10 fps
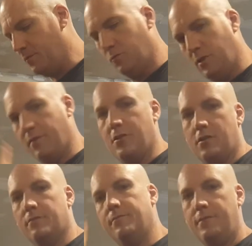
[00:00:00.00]
Whatever
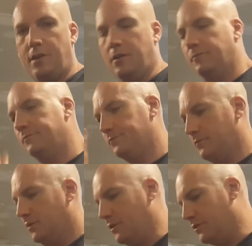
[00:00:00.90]
your
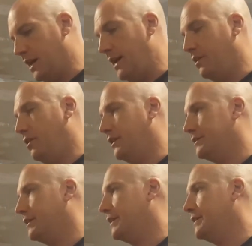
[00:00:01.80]
dialogue
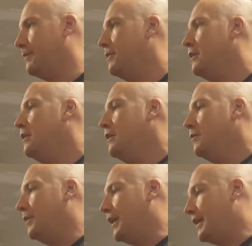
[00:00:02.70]
is at that time.
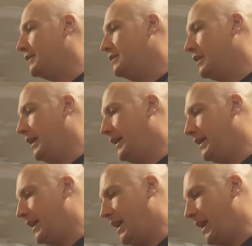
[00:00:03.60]
But
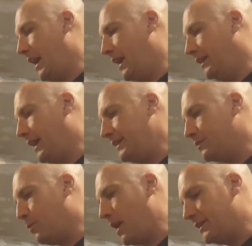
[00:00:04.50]
I like
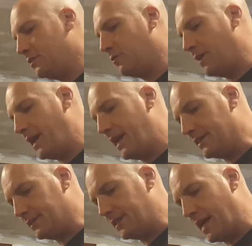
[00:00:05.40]
to practice with my
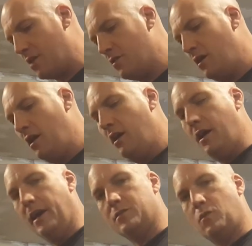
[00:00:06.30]
hands down
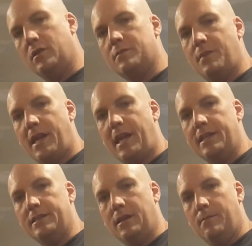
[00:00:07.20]
as well as my
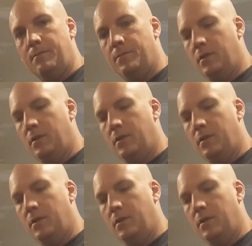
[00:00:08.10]
hands up.